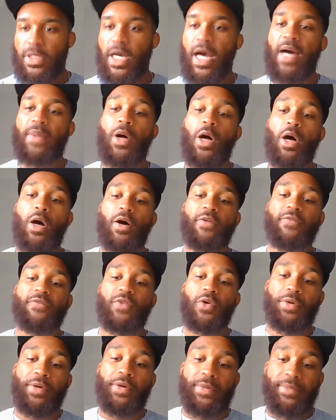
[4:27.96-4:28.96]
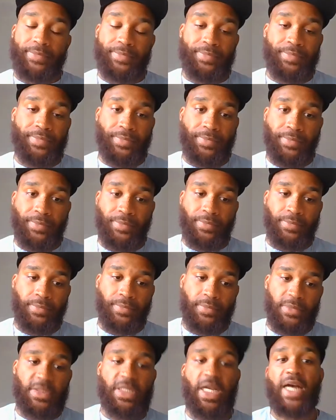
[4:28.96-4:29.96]
I'm all for it.
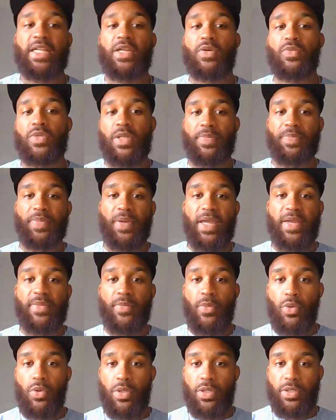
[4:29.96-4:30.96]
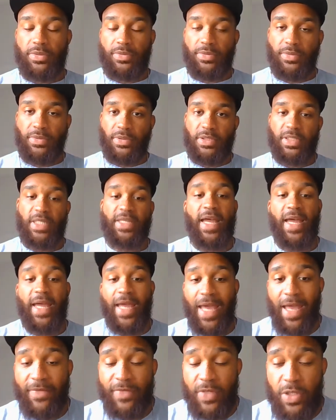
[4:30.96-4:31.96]
I don't want to pay more than I
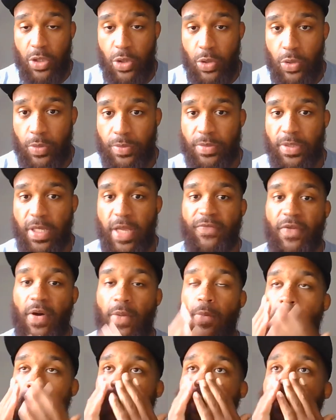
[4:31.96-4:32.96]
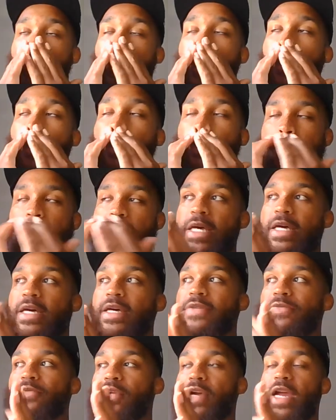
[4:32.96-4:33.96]
have to if I'm working
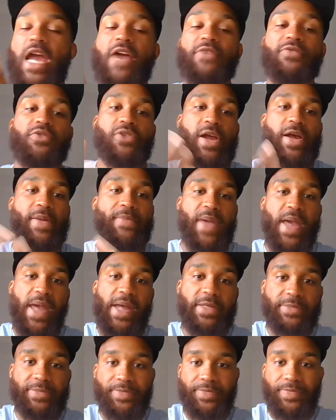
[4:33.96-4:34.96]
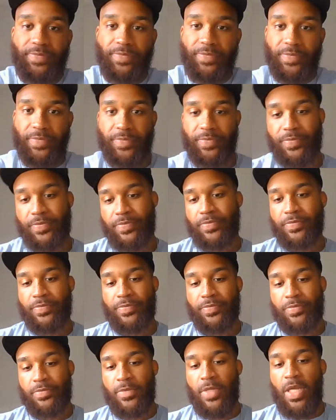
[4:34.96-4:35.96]
overtime. Wherever I'm at,
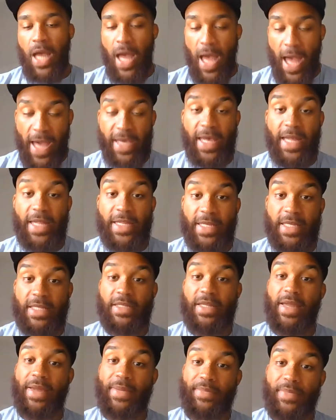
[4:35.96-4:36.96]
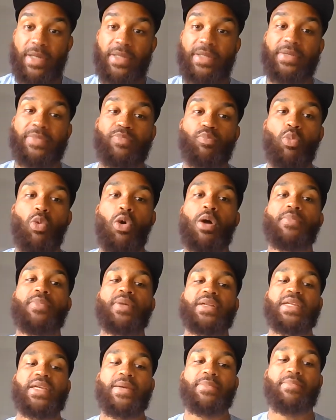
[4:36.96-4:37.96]
I got to get that money. More
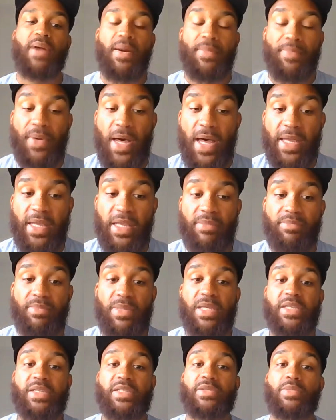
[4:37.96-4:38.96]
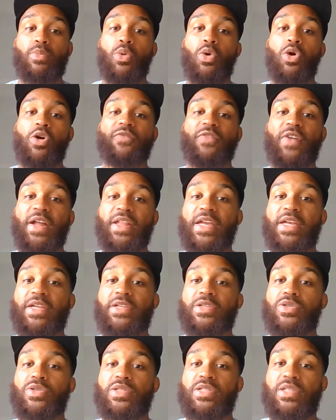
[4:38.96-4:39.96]
money in my pocket means more
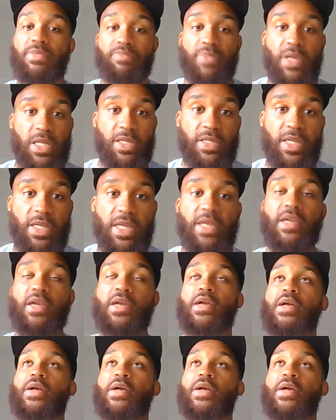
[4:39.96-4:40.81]
financial stability.